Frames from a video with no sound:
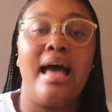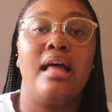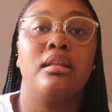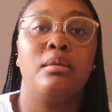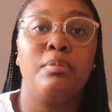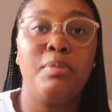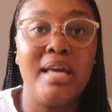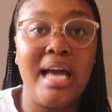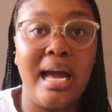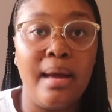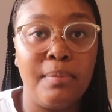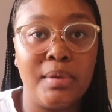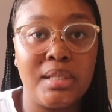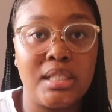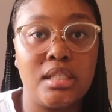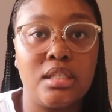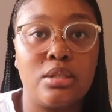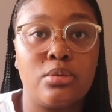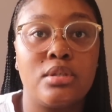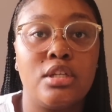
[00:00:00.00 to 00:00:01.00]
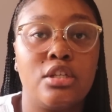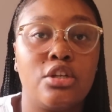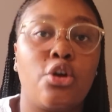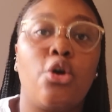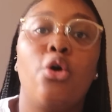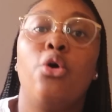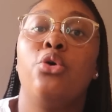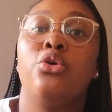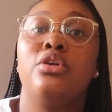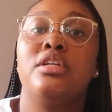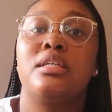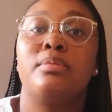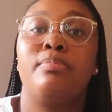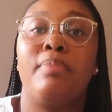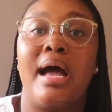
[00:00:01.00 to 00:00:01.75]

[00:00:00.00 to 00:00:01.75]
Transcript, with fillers: And the P I business was owned